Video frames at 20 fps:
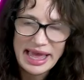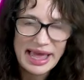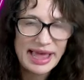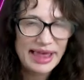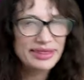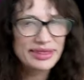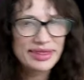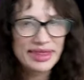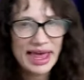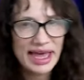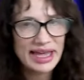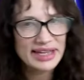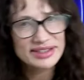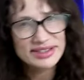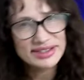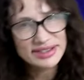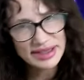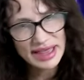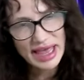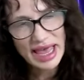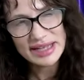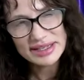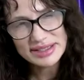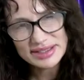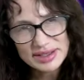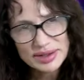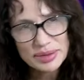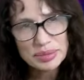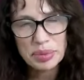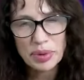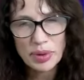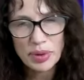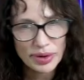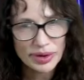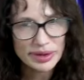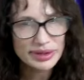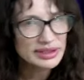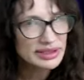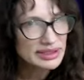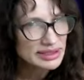And that's the
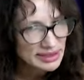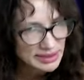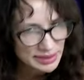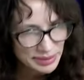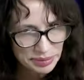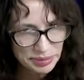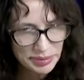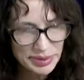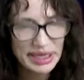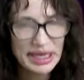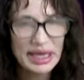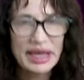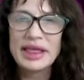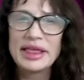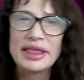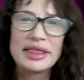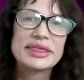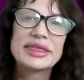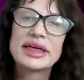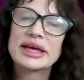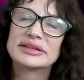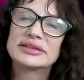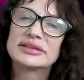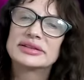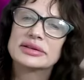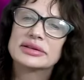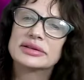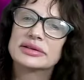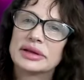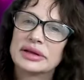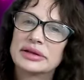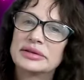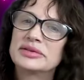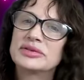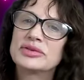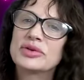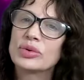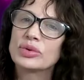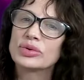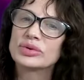part to me that's
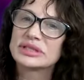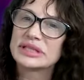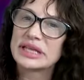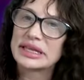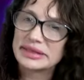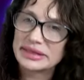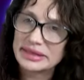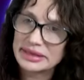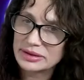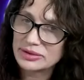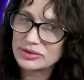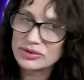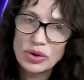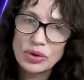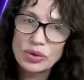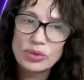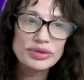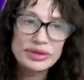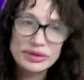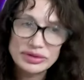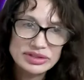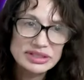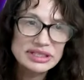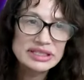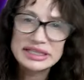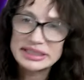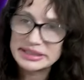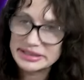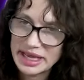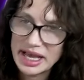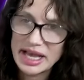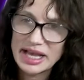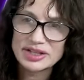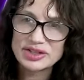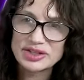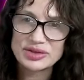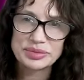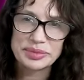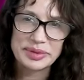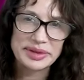knows that no, there's an
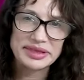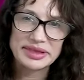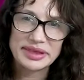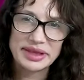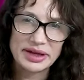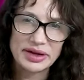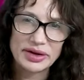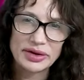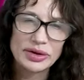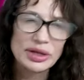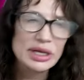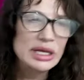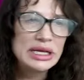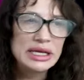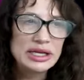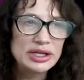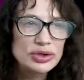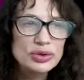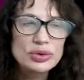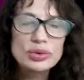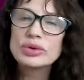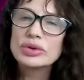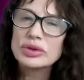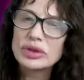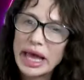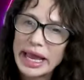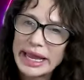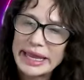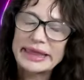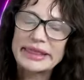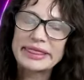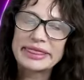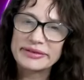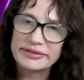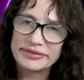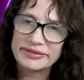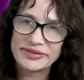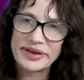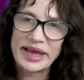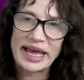attachment there. You like
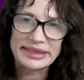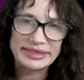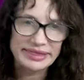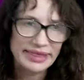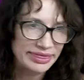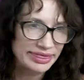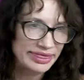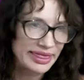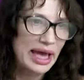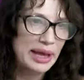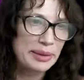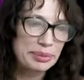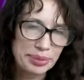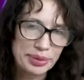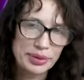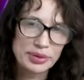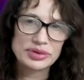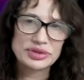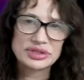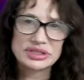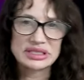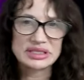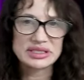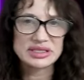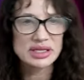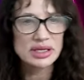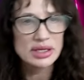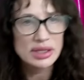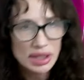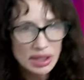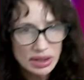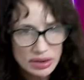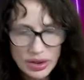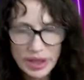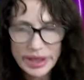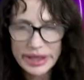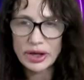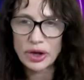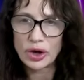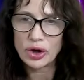the fact that that person's
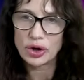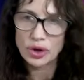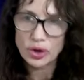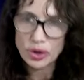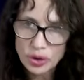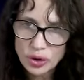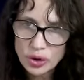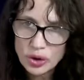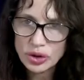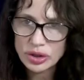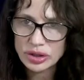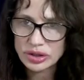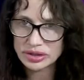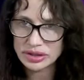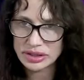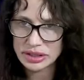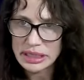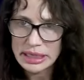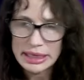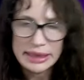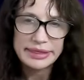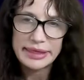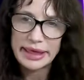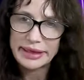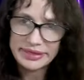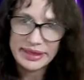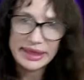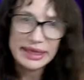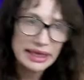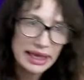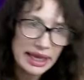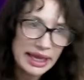like hooked, that they